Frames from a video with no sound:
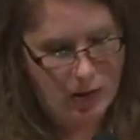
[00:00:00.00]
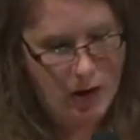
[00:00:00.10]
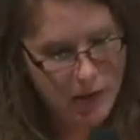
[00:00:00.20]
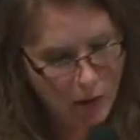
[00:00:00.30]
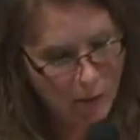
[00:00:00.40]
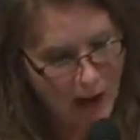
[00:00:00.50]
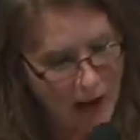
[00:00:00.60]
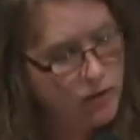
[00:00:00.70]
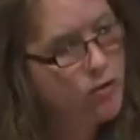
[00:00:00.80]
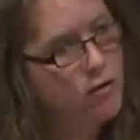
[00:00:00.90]
There are
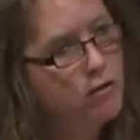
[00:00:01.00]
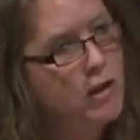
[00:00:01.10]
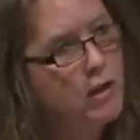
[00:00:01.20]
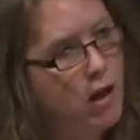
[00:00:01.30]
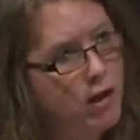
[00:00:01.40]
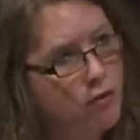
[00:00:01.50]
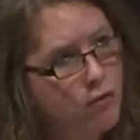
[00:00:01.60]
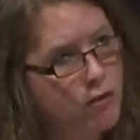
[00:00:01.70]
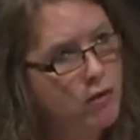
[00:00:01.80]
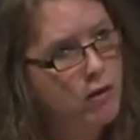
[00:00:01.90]
passages in
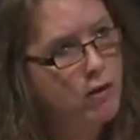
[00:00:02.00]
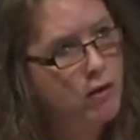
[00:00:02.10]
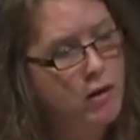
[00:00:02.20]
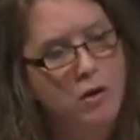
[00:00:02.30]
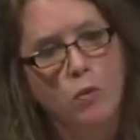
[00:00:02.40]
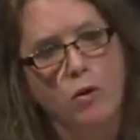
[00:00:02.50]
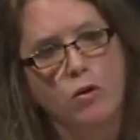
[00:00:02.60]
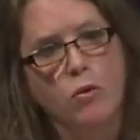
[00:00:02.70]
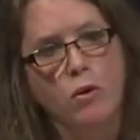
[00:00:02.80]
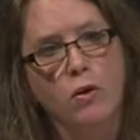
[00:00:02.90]
life, in
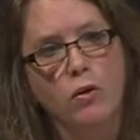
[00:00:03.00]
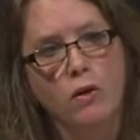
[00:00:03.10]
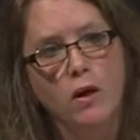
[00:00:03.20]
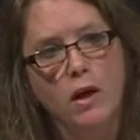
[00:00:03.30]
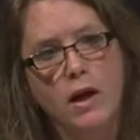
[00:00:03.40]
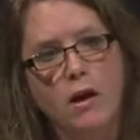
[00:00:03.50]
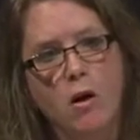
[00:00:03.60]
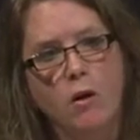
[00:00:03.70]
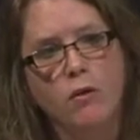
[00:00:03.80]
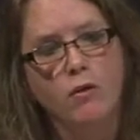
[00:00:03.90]
Wordsworth, he
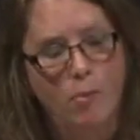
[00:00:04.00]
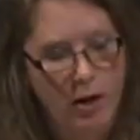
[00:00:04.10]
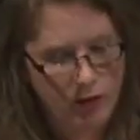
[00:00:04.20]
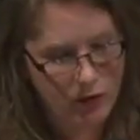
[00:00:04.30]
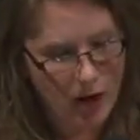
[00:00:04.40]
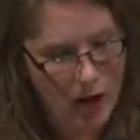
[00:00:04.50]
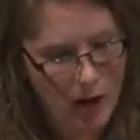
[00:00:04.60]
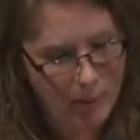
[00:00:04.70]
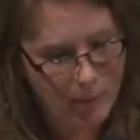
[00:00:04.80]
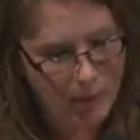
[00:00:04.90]
called spots of
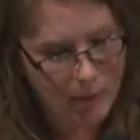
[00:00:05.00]
time,